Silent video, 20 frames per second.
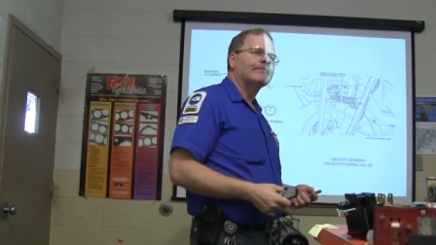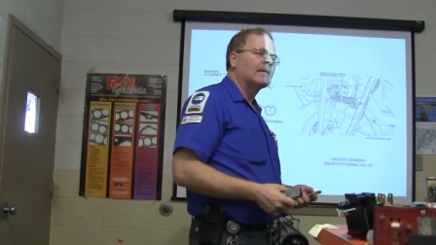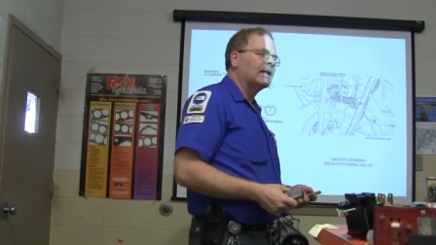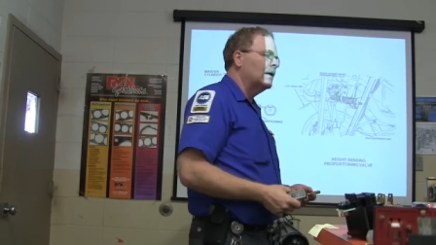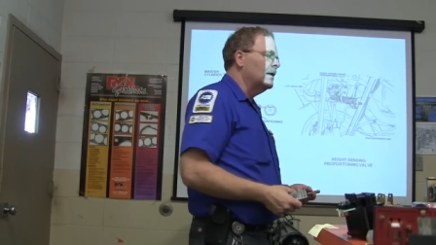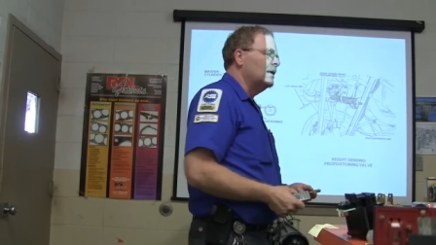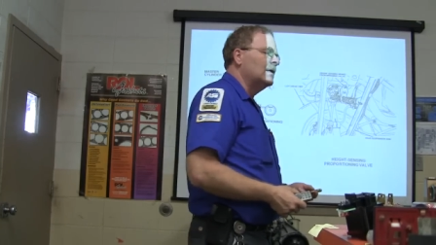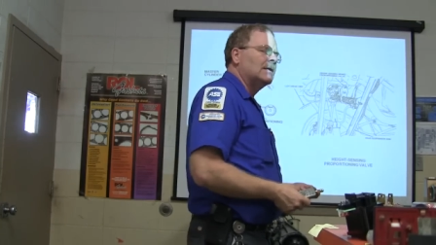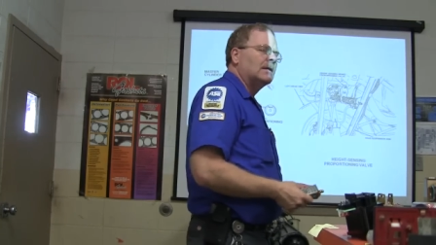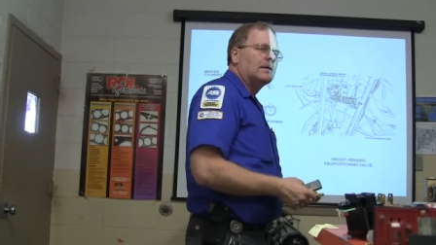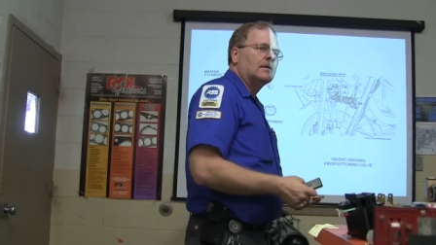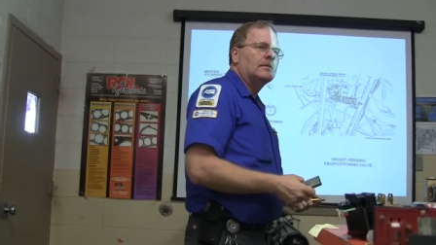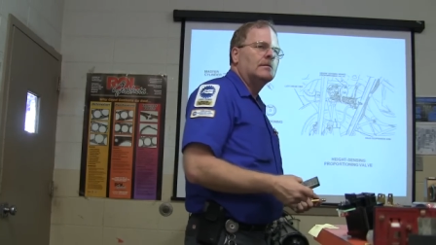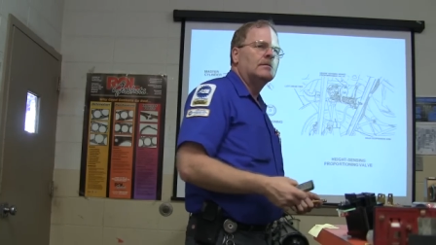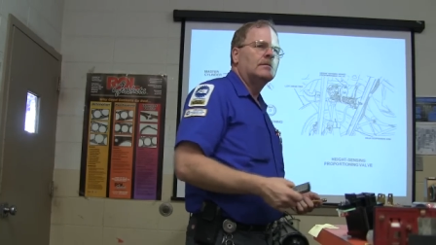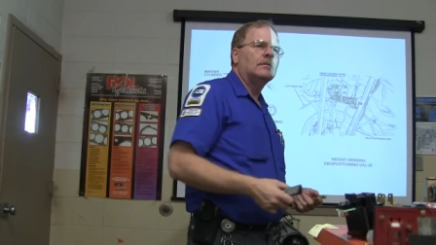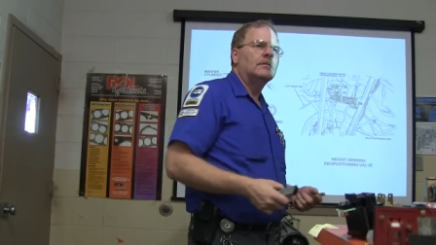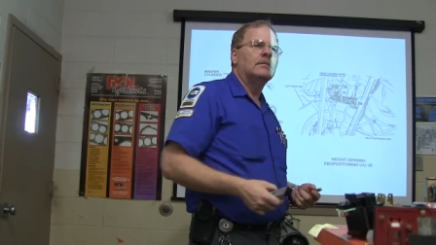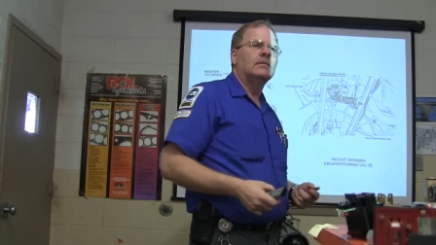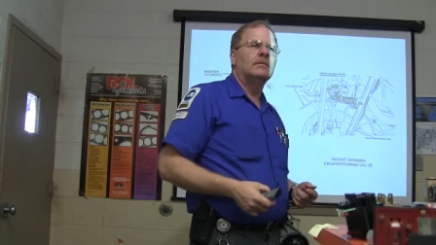Oh, this is
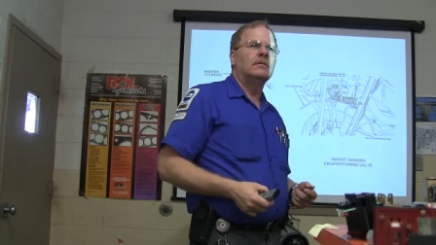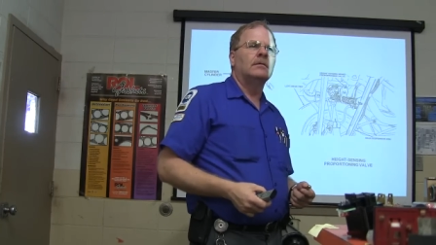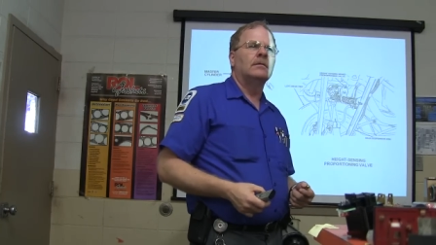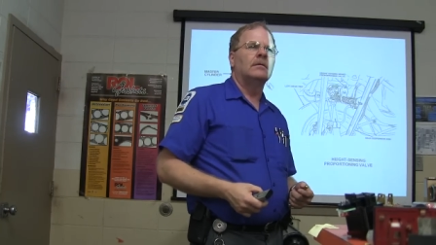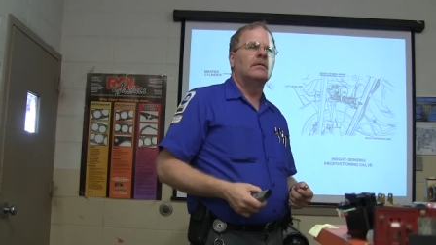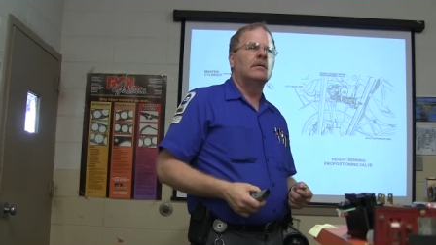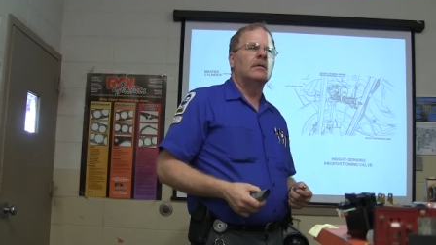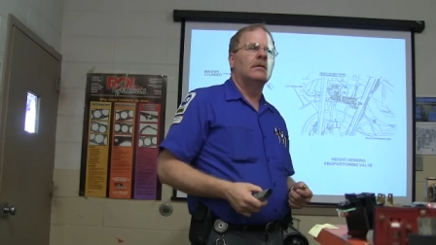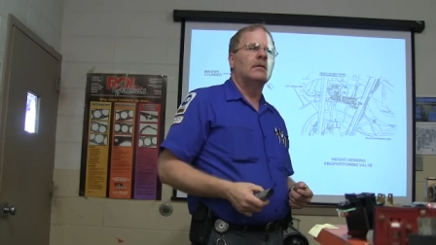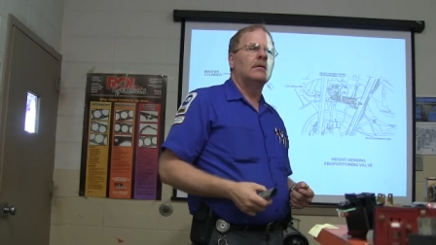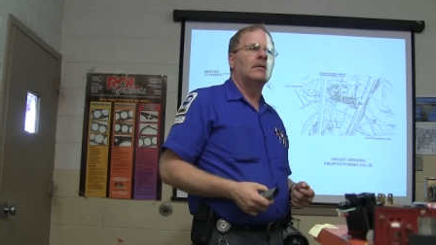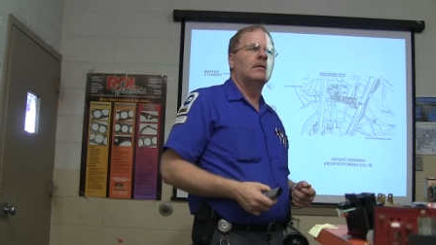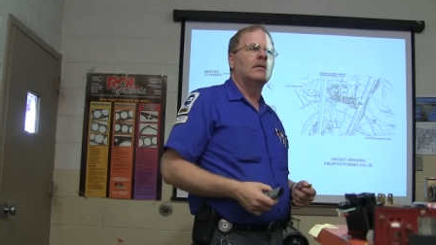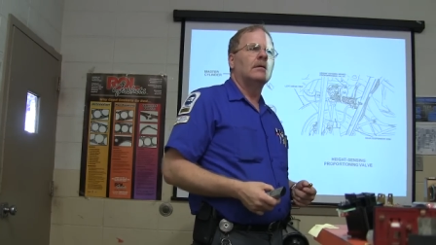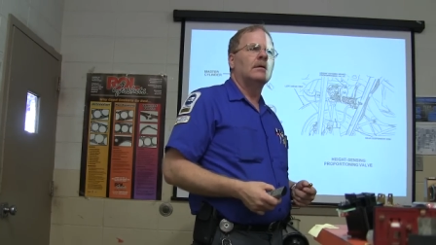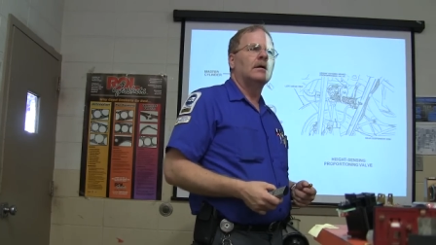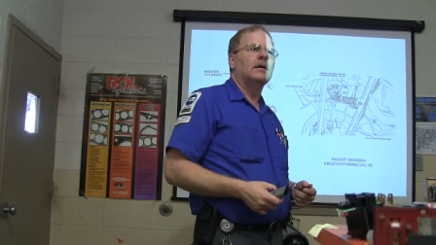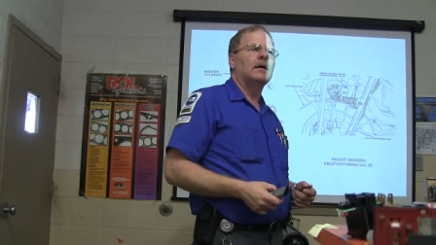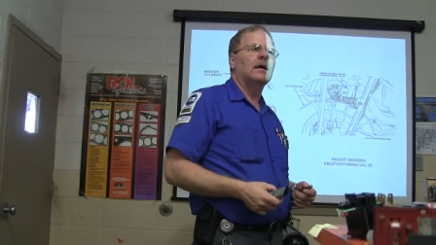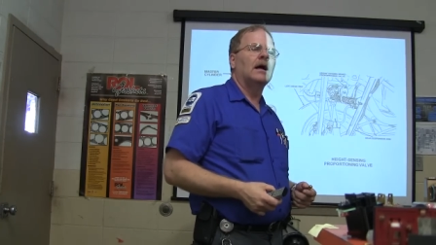what Eddie was saying
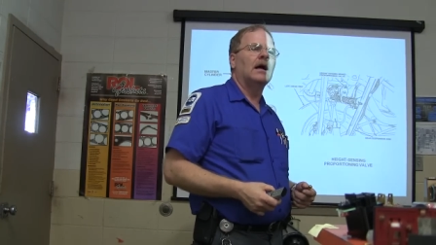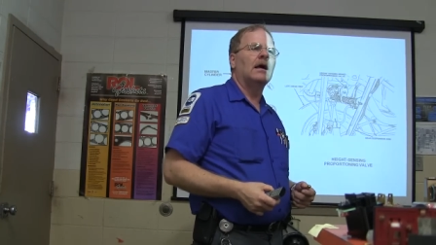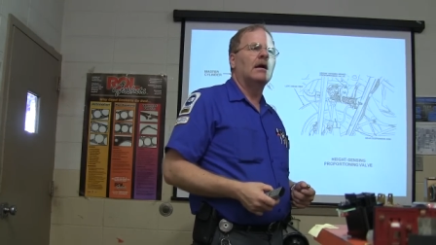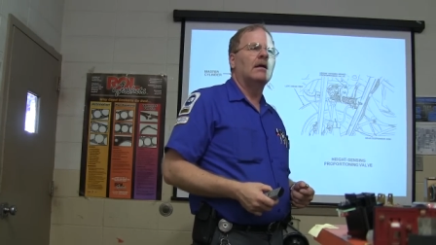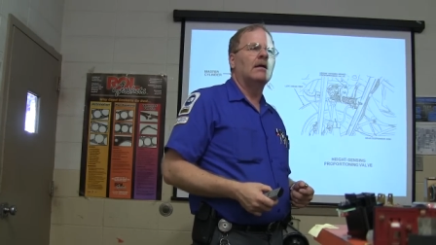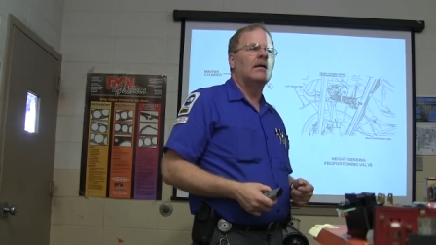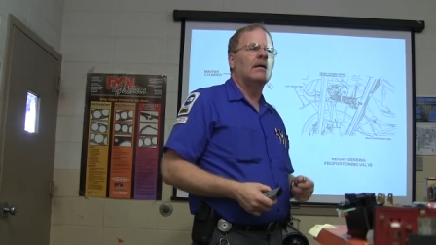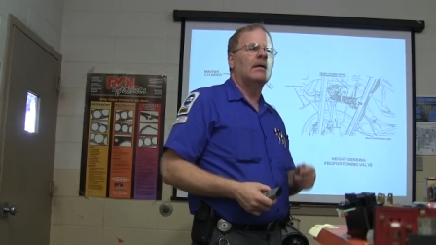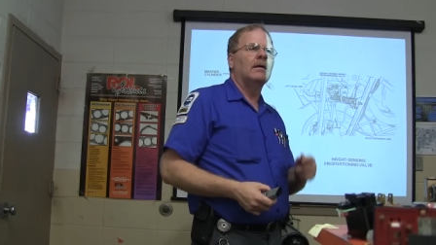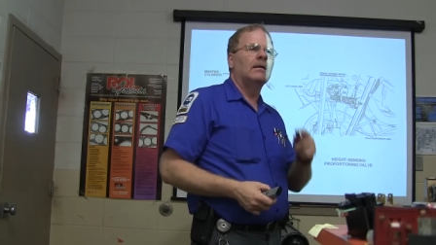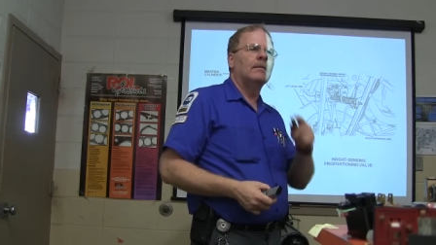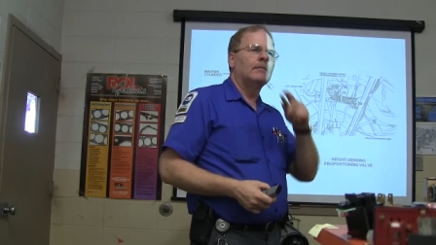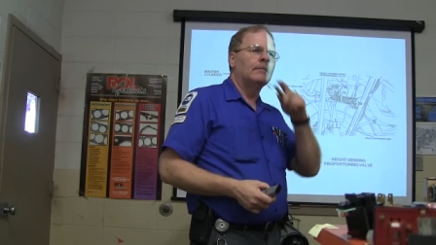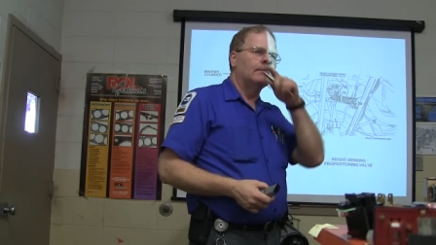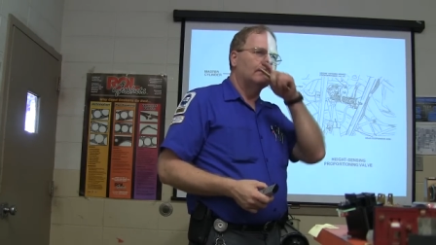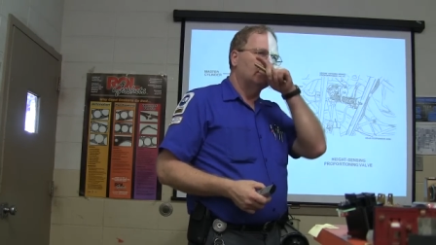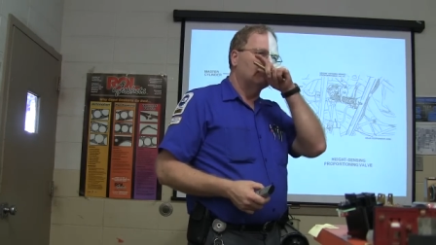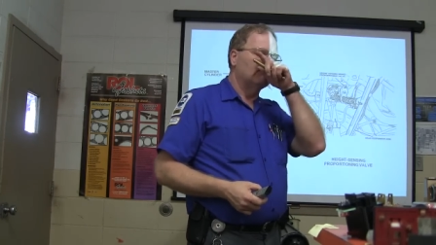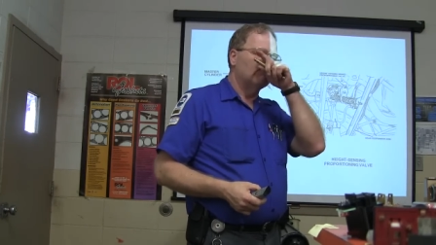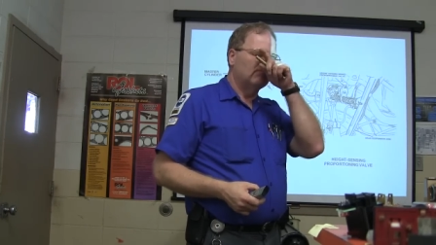about
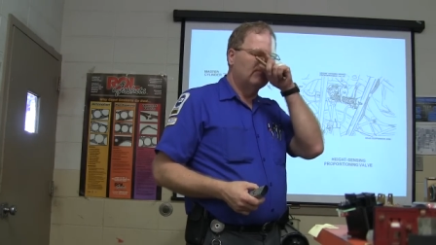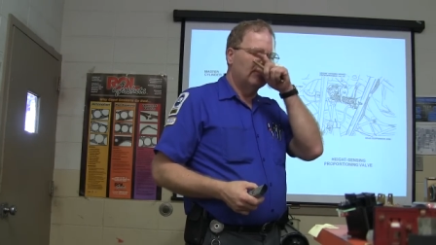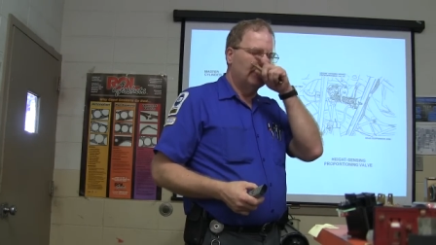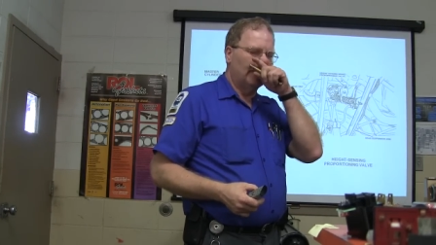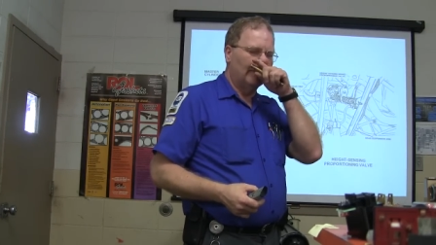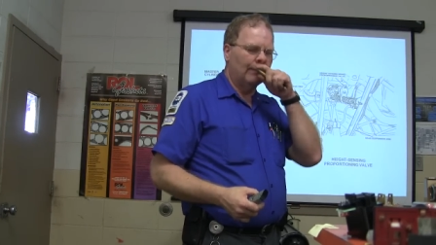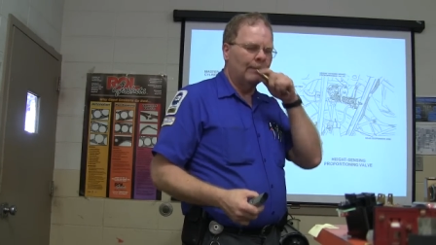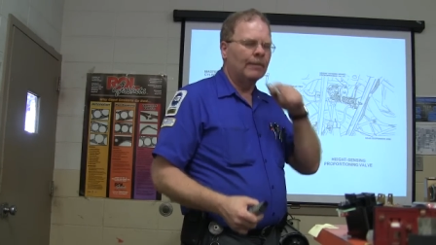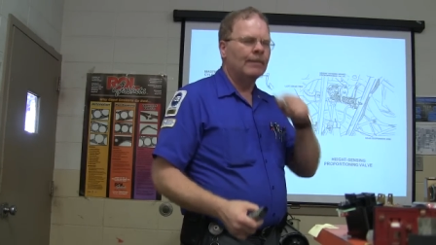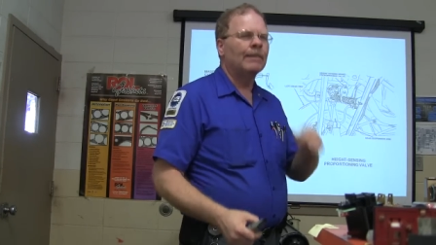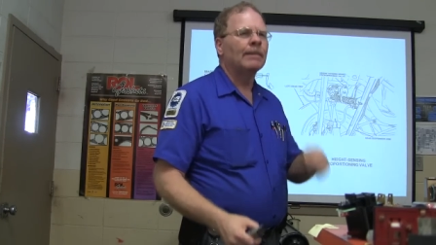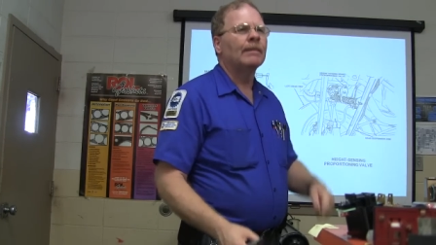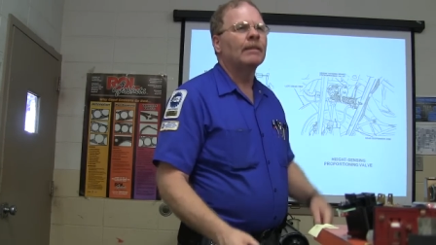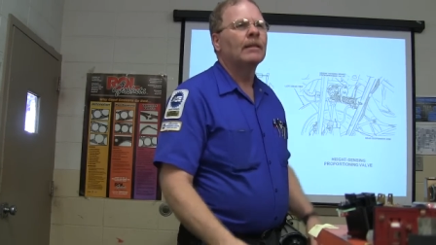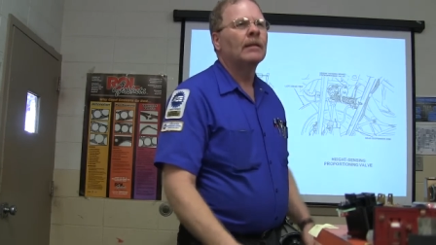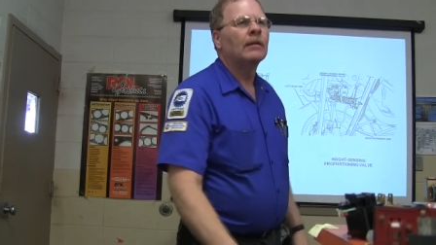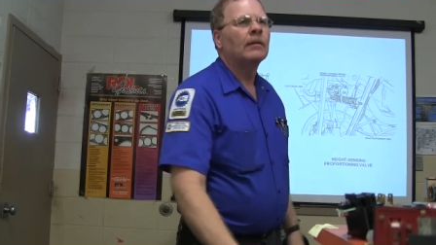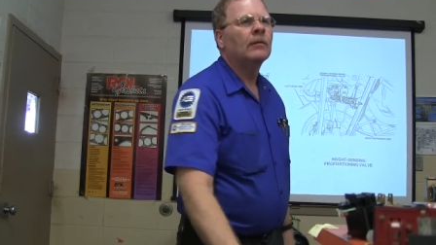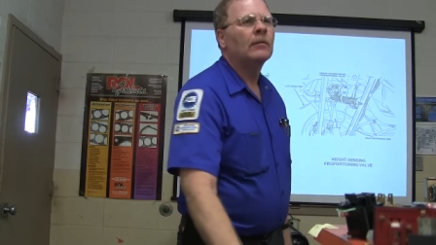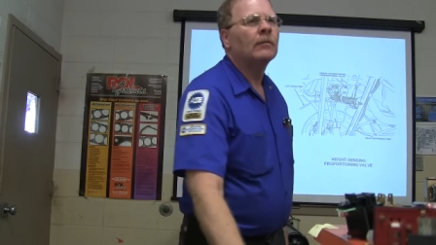when Eddie
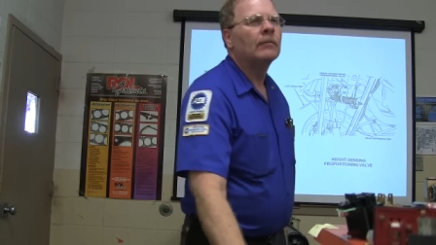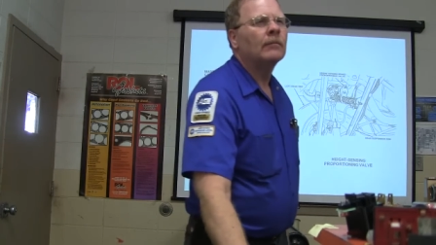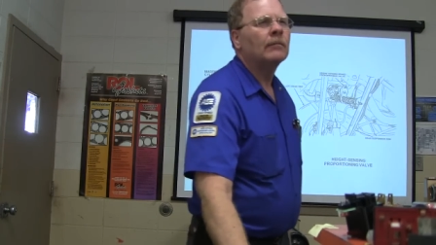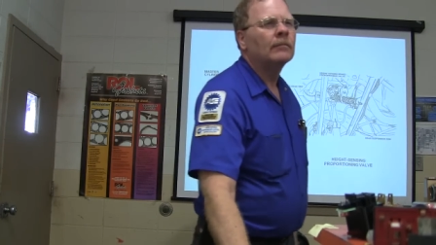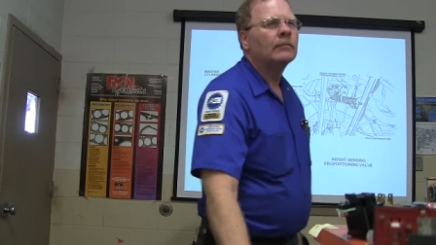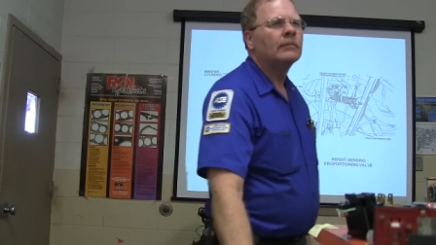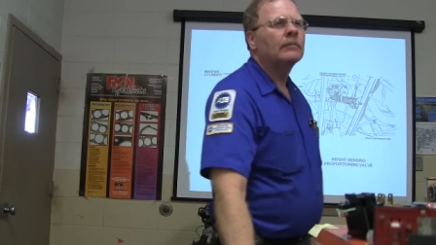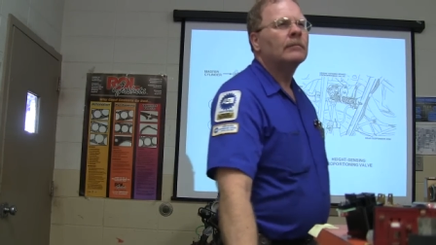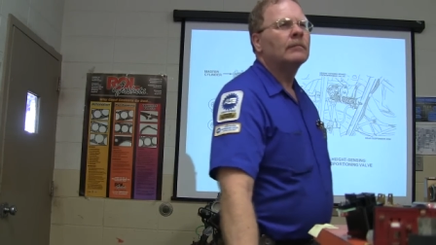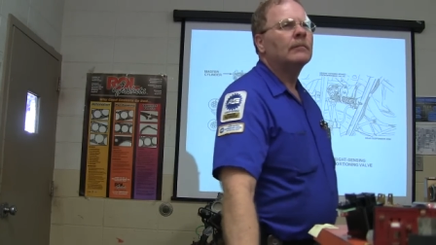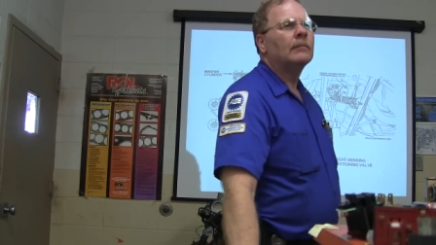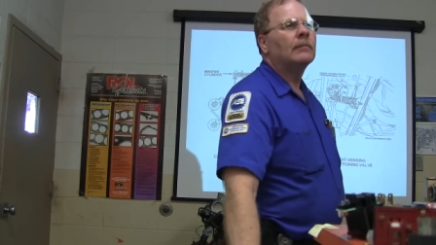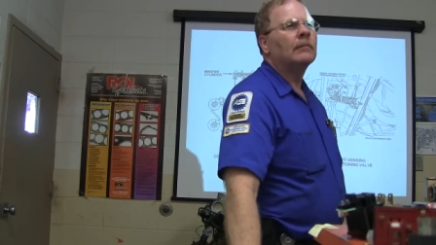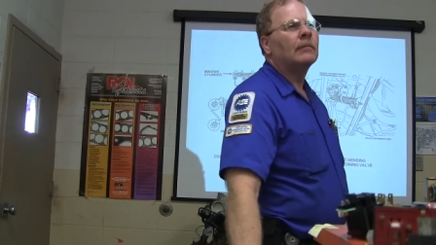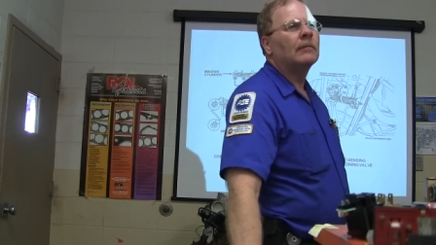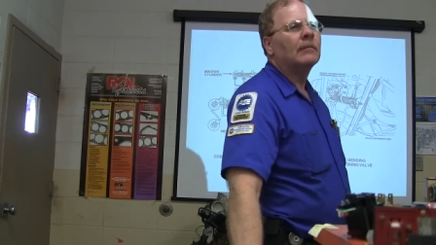was over here.